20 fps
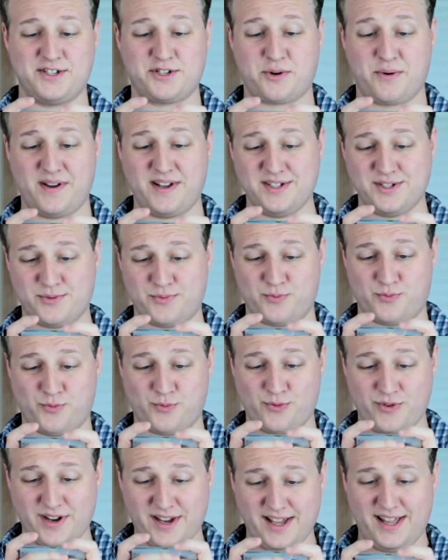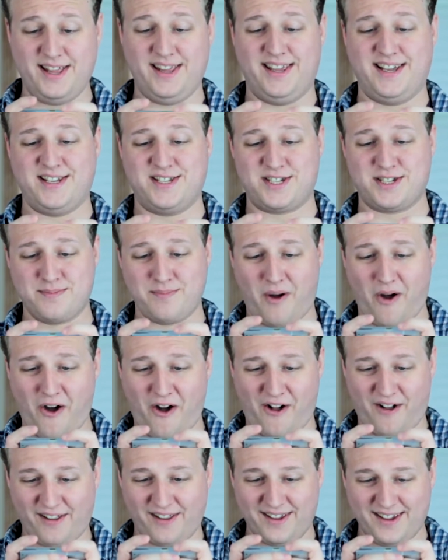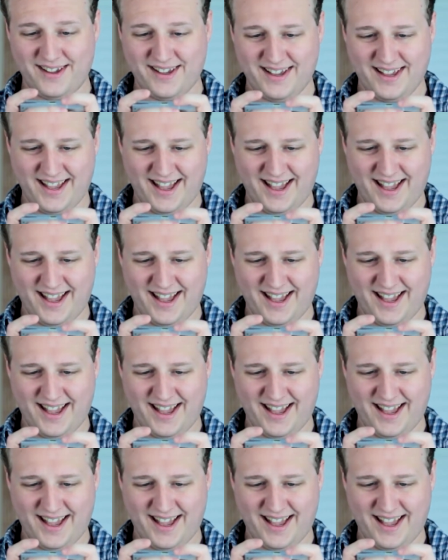the screen's really small.